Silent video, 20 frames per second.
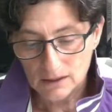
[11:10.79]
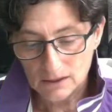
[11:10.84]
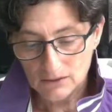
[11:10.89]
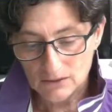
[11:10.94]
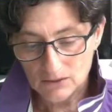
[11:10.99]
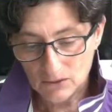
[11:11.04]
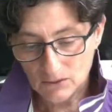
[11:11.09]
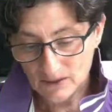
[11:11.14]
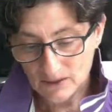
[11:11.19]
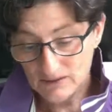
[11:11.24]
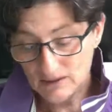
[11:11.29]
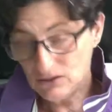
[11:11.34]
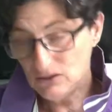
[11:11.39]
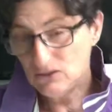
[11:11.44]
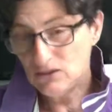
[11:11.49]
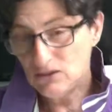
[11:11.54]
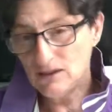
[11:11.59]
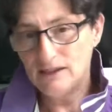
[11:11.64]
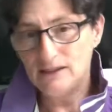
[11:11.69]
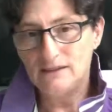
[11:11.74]
So I
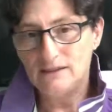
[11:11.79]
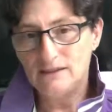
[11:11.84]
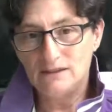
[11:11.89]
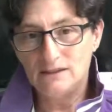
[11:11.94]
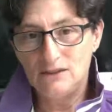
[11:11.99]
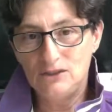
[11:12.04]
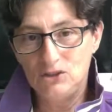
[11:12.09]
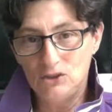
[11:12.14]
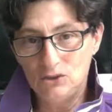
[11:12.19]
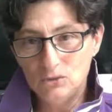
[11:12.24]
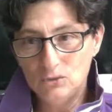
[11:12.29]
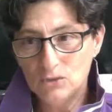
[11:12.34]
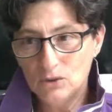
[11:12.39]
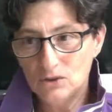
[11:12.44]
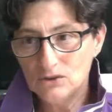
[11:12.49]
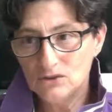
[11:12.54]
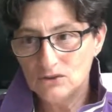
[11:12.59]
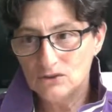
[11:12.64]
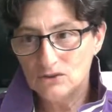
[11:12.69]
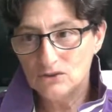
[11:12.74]
said, right, you
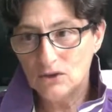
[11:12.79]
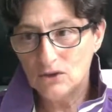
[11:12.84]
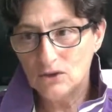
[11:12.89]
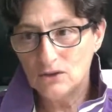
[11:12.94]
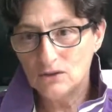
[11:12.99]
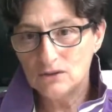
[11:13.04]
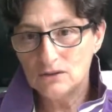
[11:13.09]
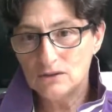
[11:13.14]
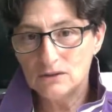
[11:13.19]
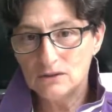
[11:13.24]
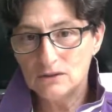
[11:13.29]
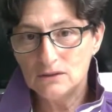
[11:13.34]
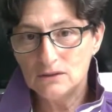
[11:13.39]
want the dog,